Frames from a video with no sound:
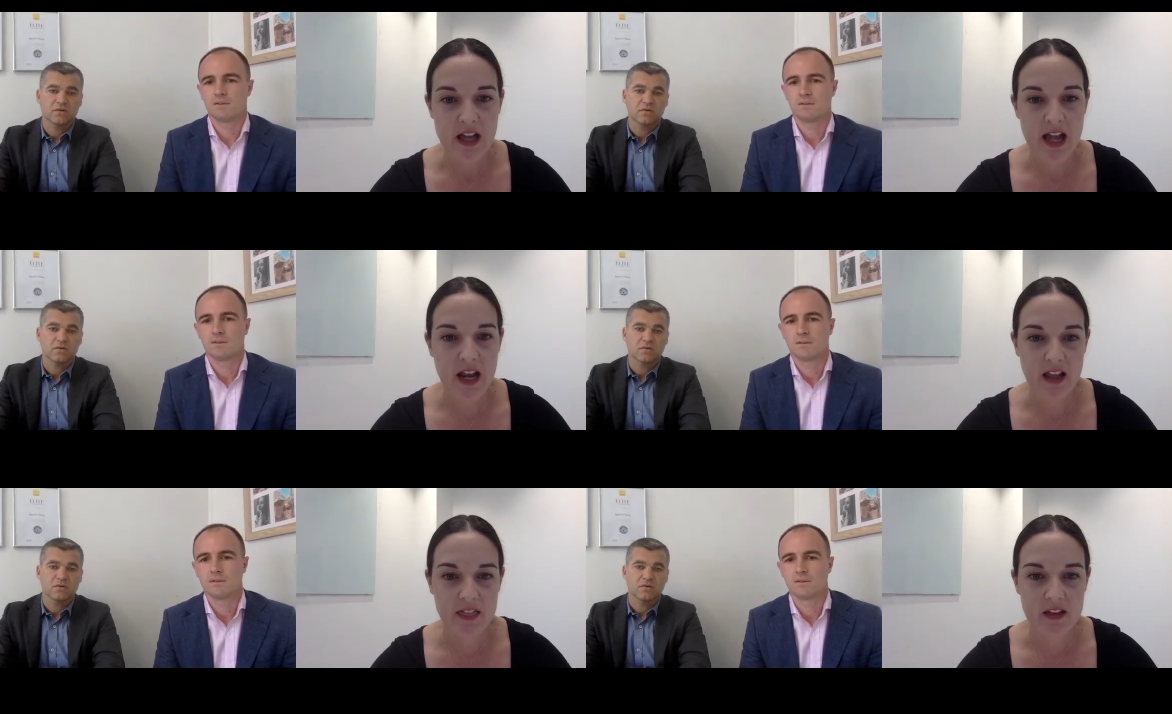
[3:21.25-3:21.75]

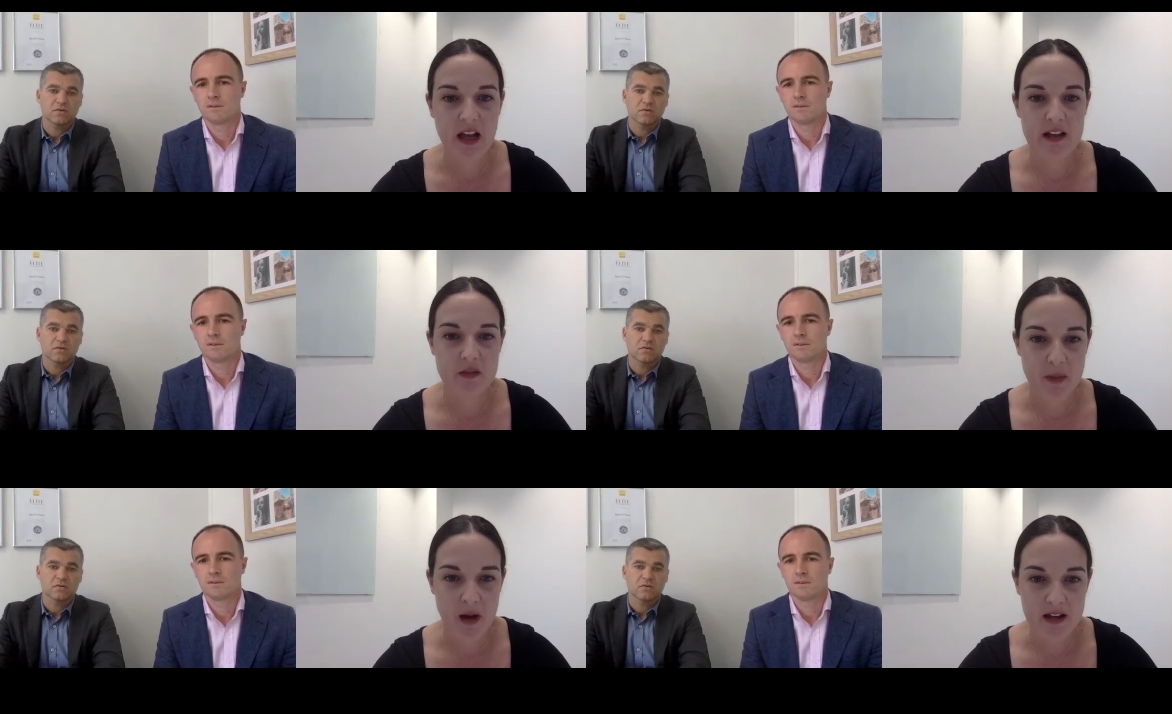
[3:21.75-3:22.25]
Speaker 1: and I think
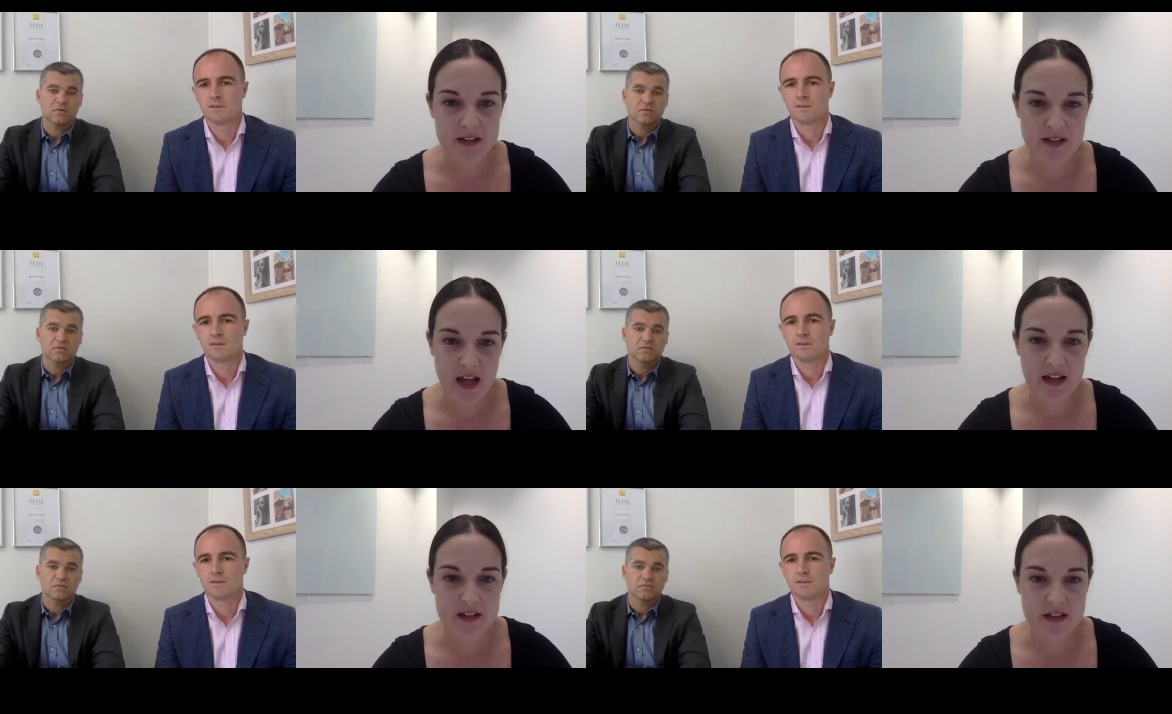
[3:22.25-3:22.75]
as buyers
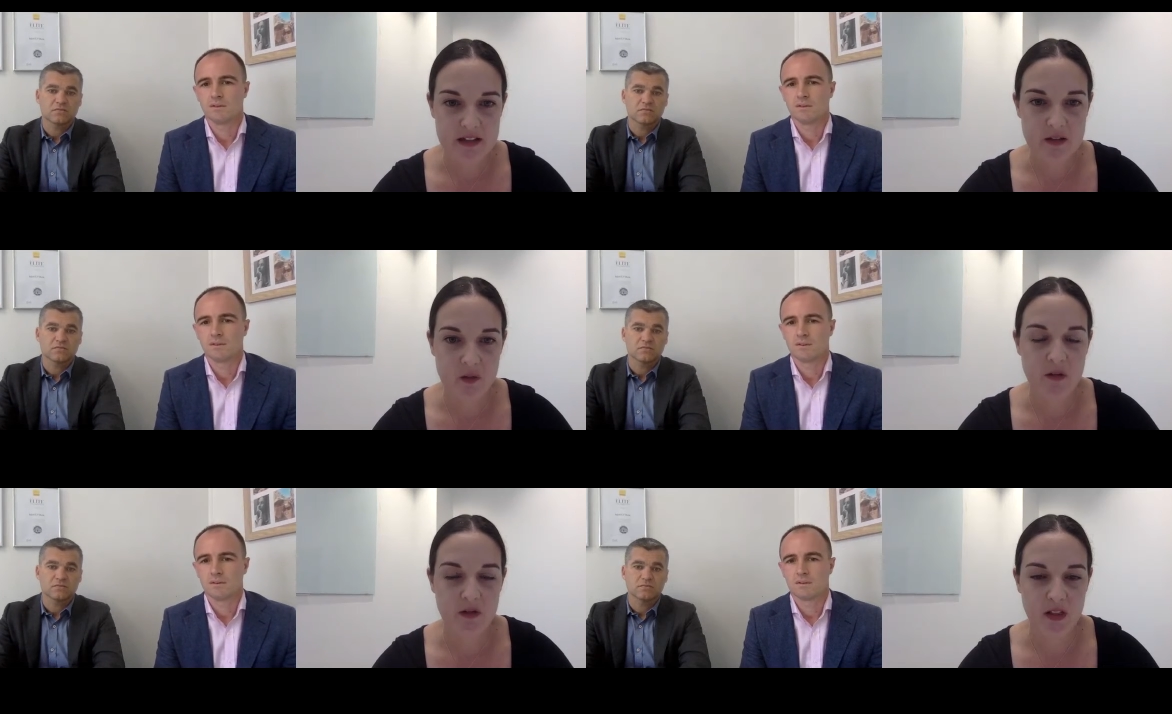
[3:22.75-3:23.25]
agents
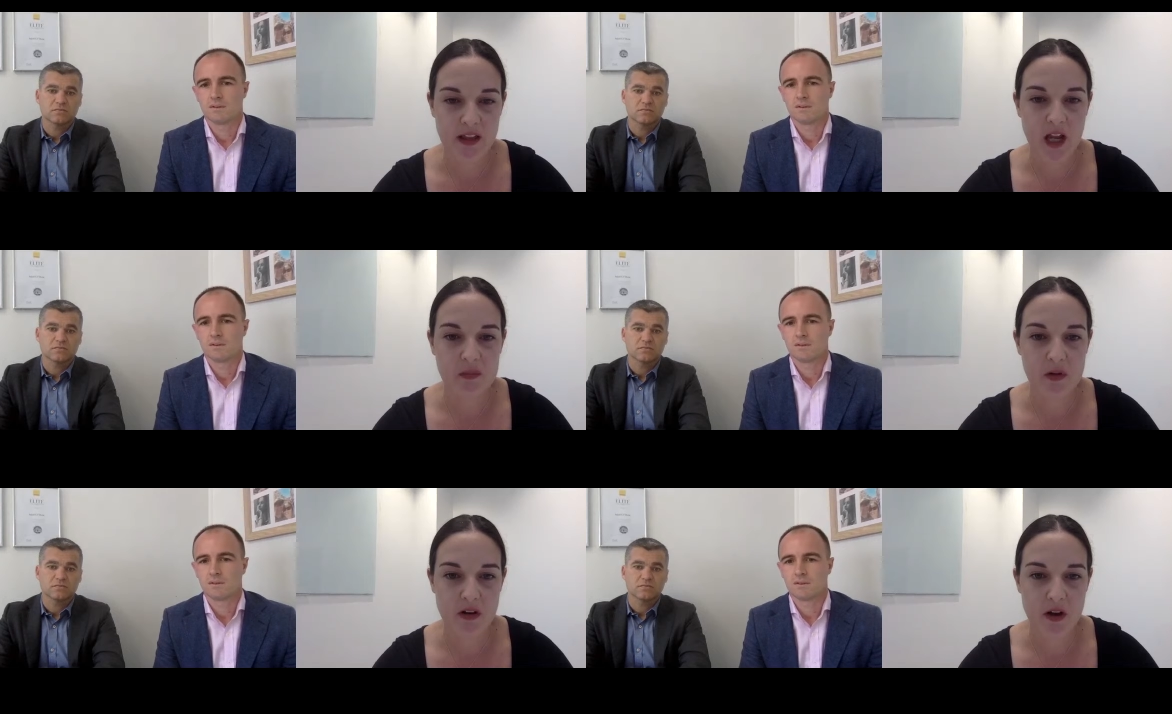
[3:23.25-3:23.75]
we're really
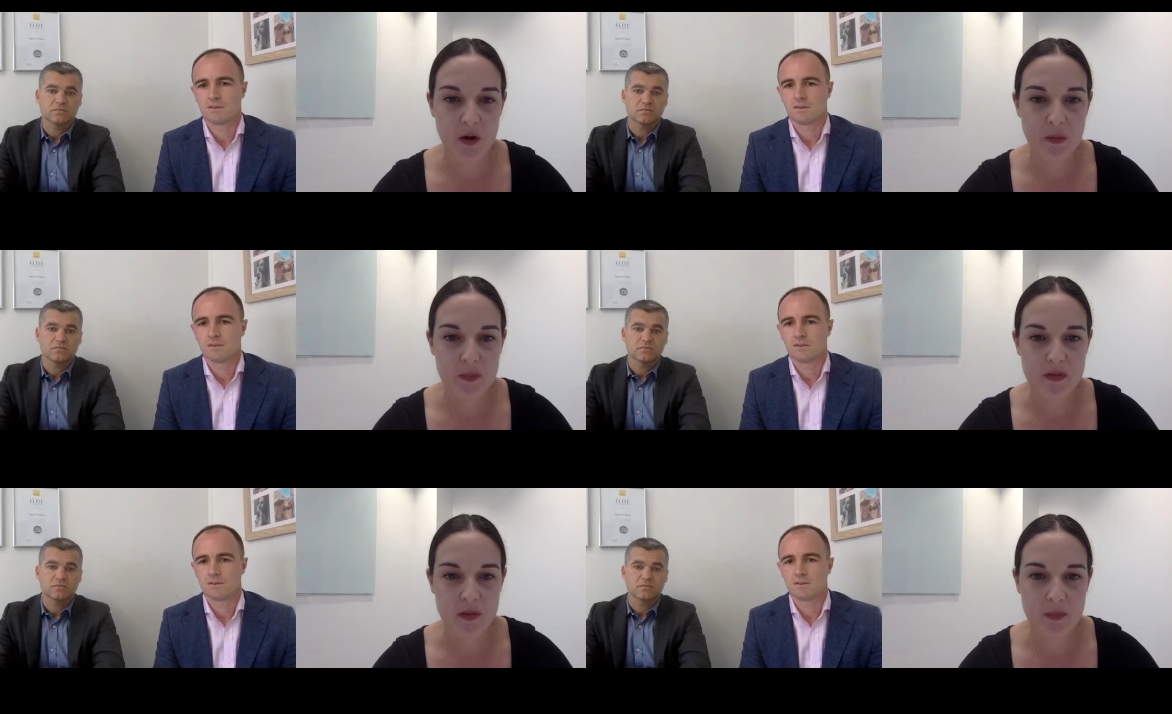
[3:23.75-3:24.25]
able to
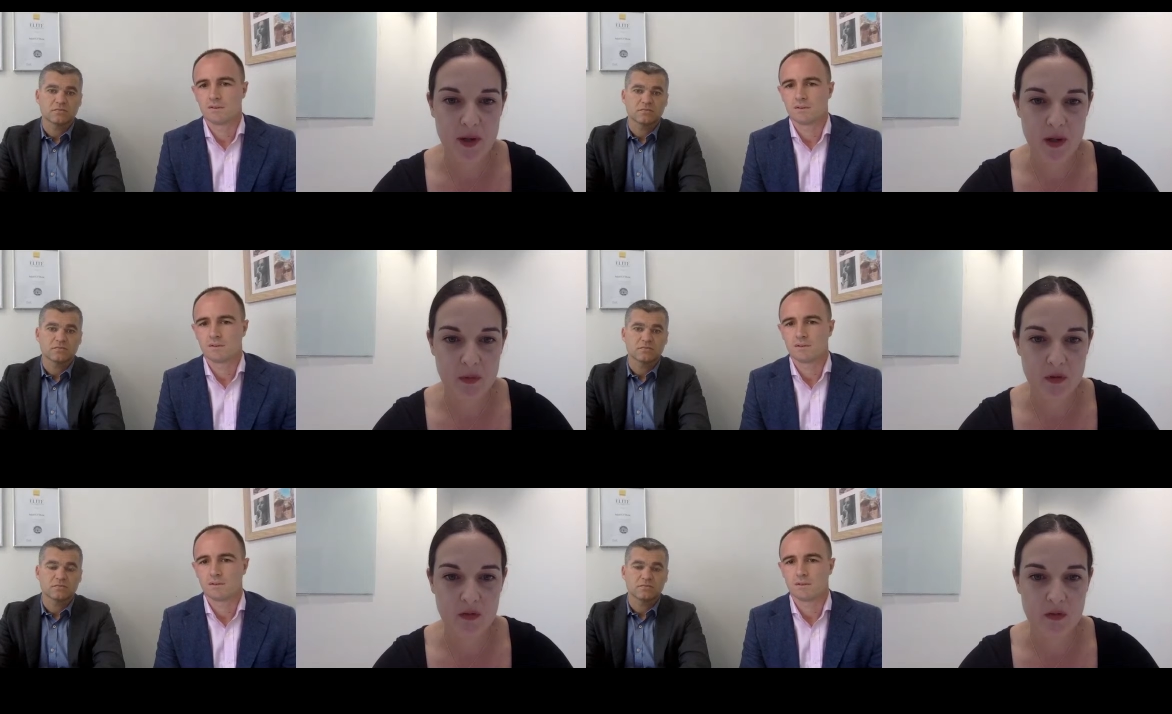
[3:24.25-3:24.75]
help some
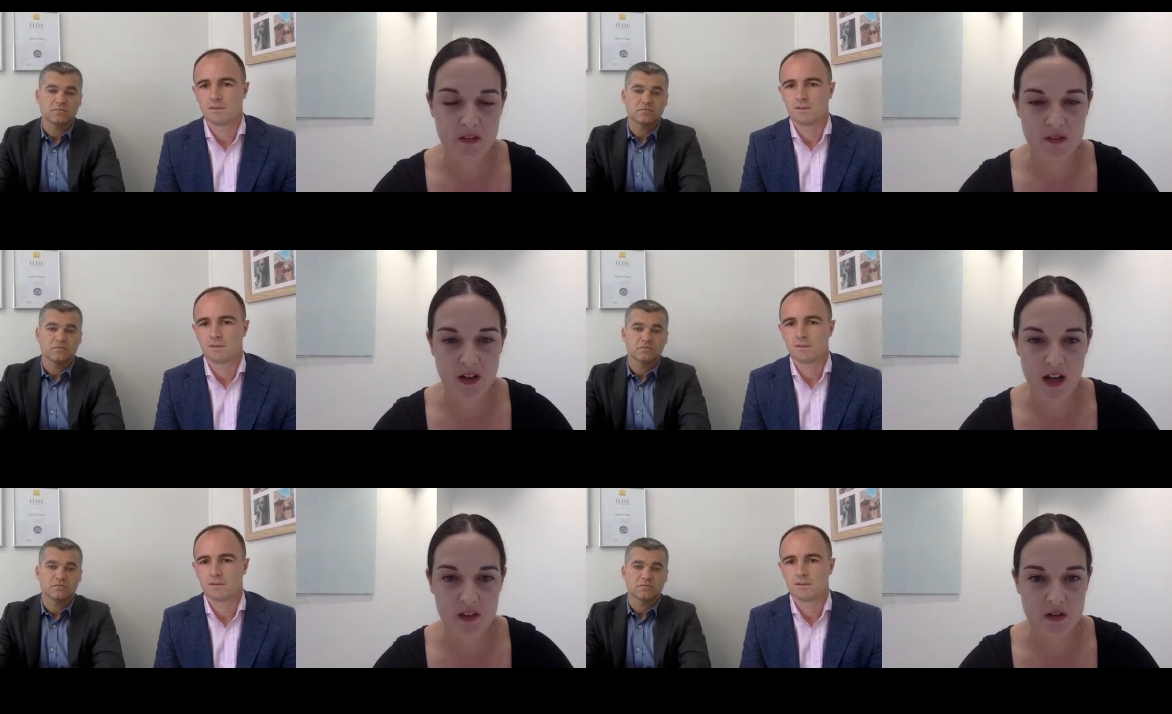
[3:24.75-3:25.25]
people navigate